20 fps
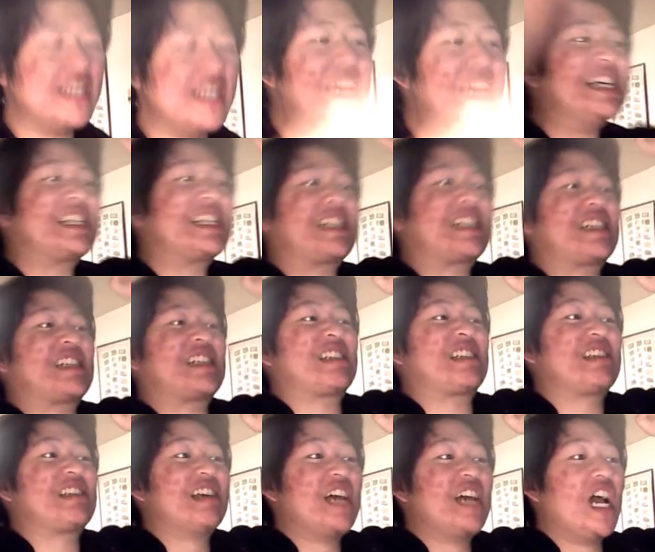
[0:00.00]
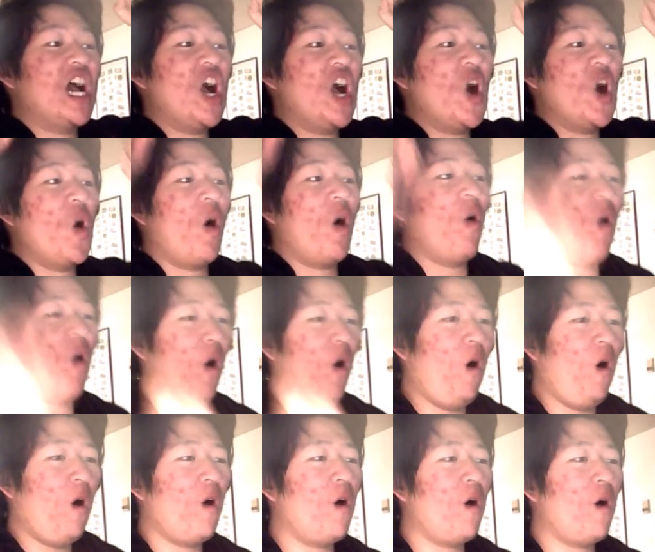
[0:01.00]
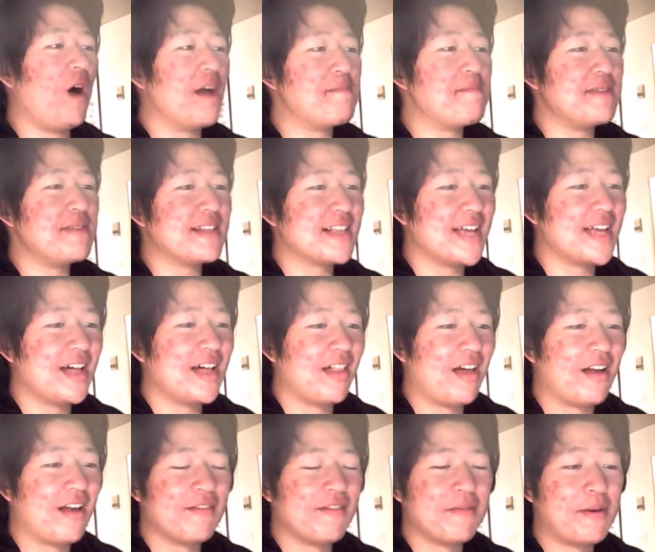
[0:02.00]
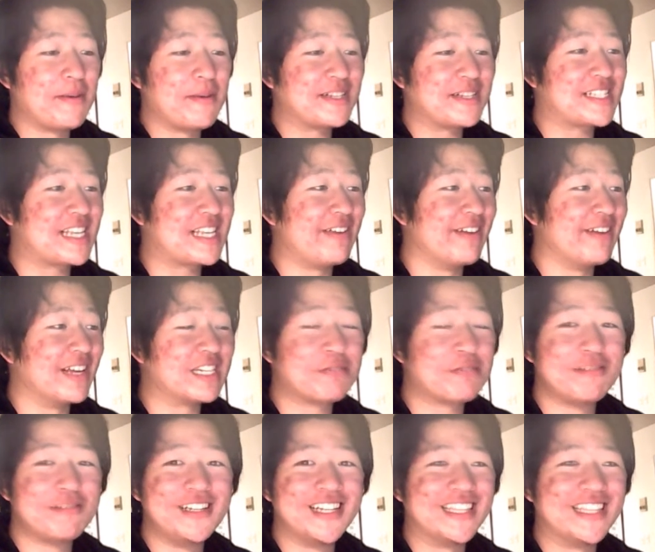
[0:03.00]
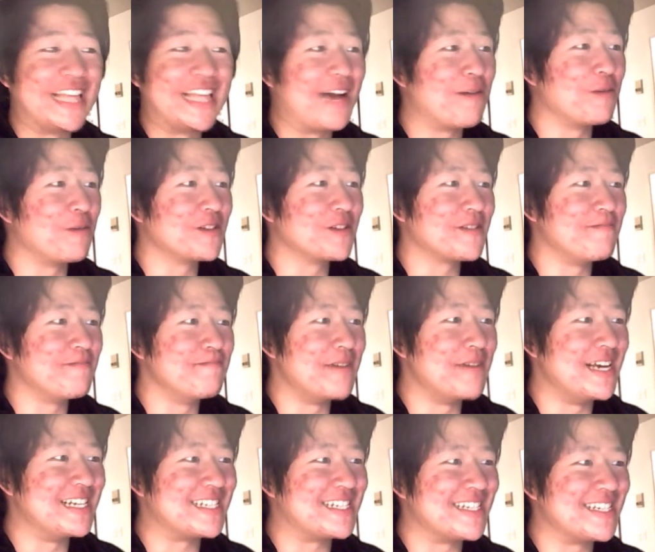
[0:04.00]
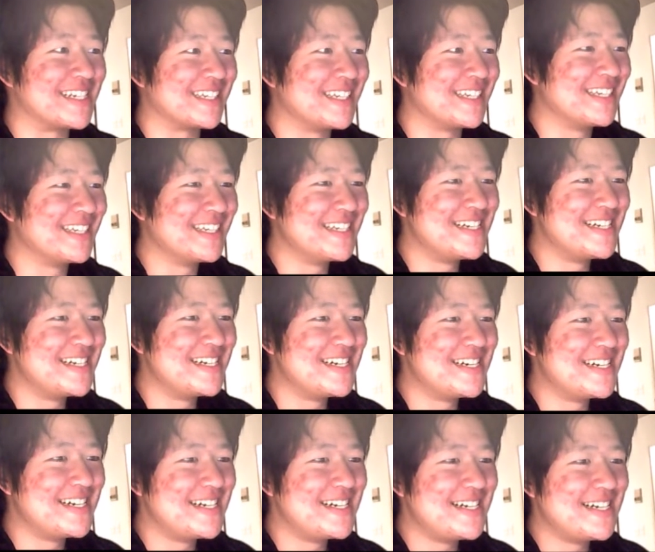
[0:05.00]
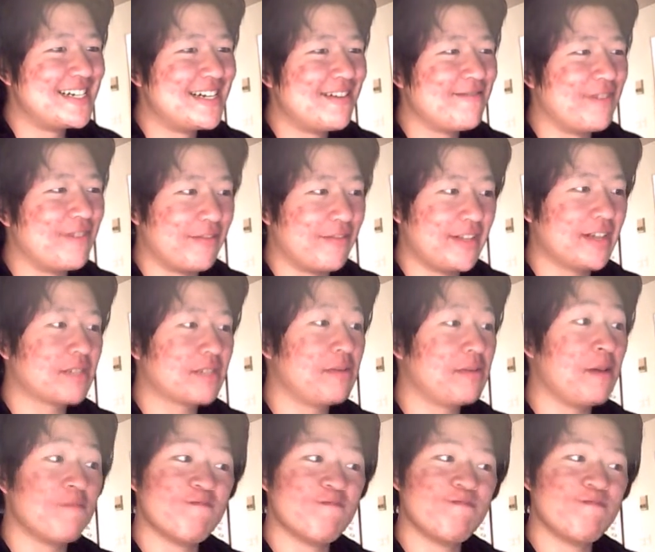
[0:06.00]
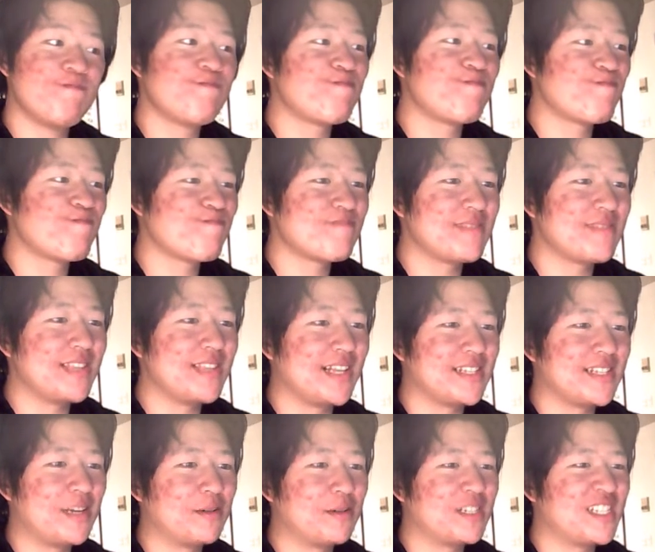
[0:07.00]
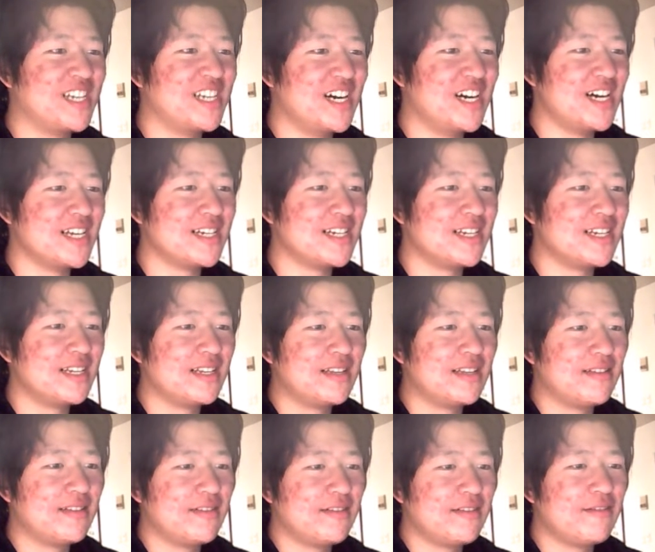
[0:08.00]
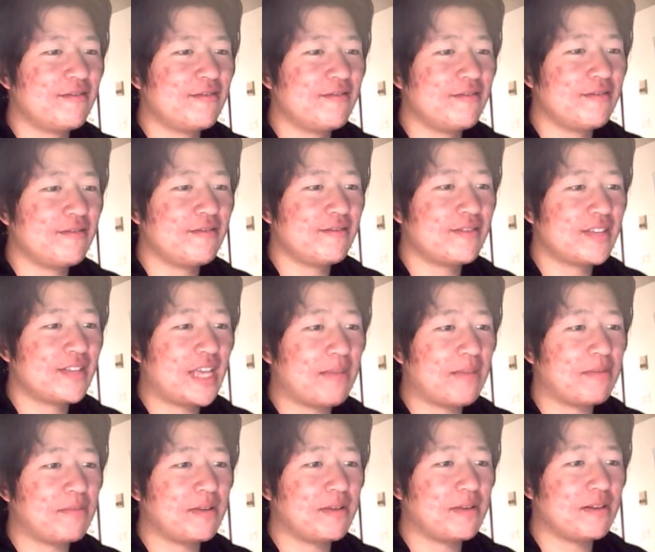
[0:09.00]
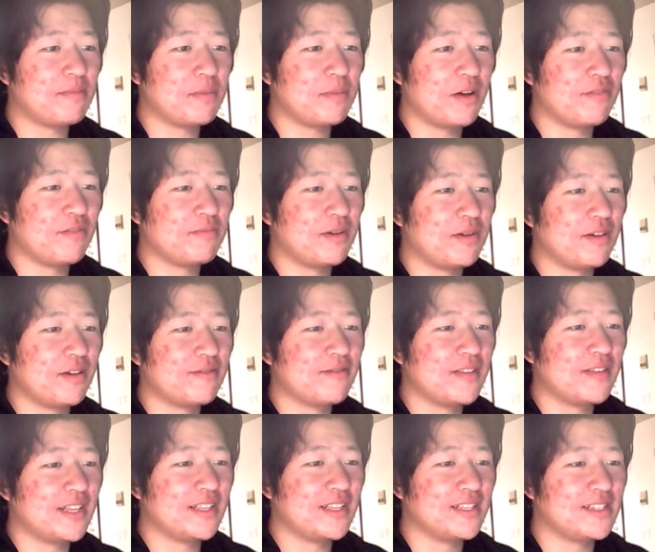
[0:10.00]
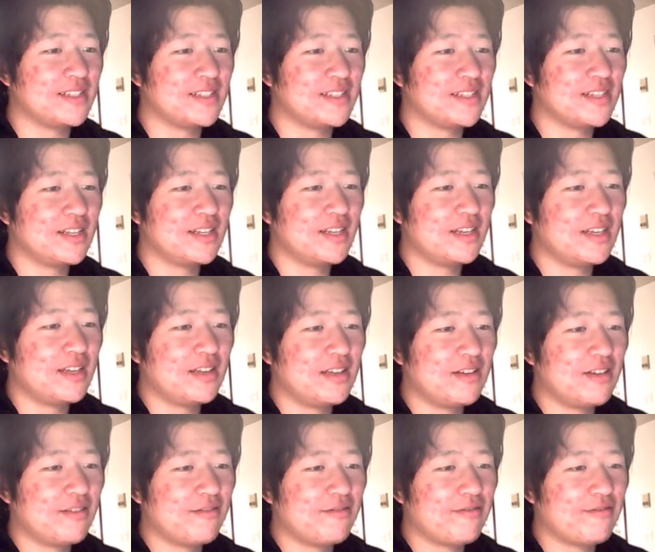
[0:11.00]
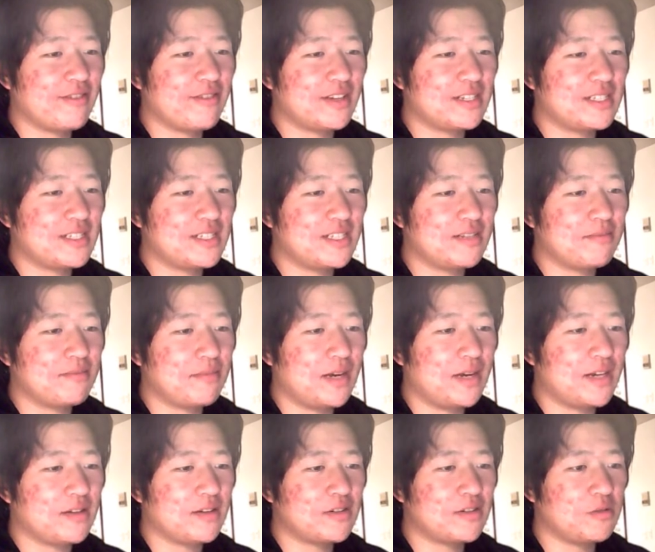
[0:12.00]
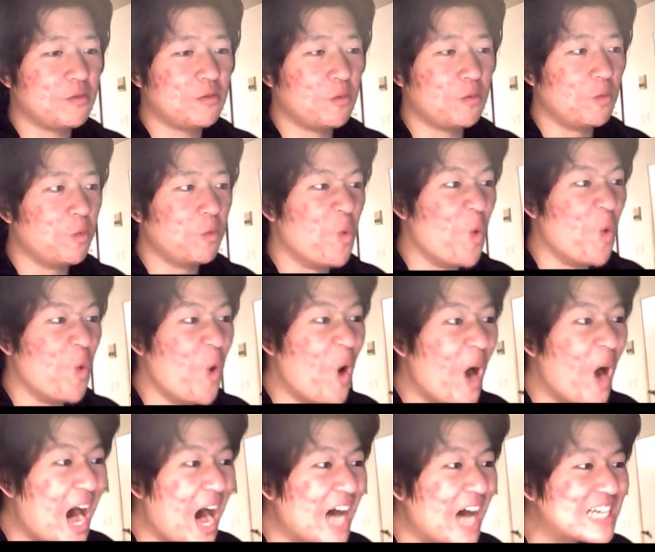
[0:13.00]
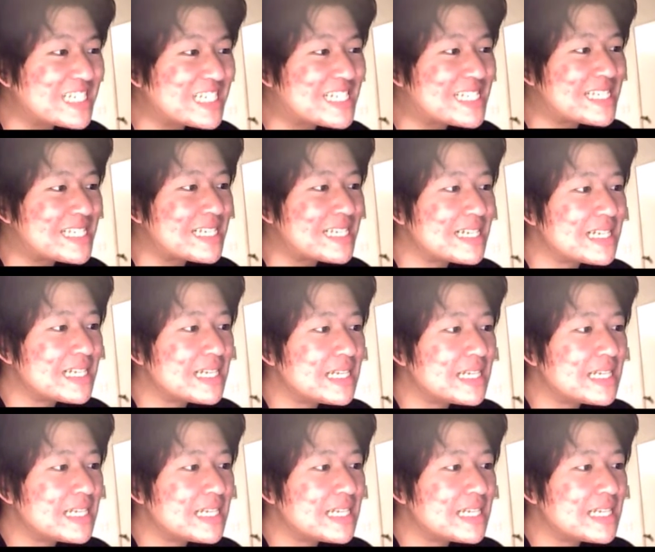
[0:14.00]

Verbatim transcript: Yes! Oh, I beat the hell out of him. I'm at 7 HP, and that was amazing. 50 XP. That's how it's done. Can't be beaten, Puff Puff. And this is Frankston Meyer too. What?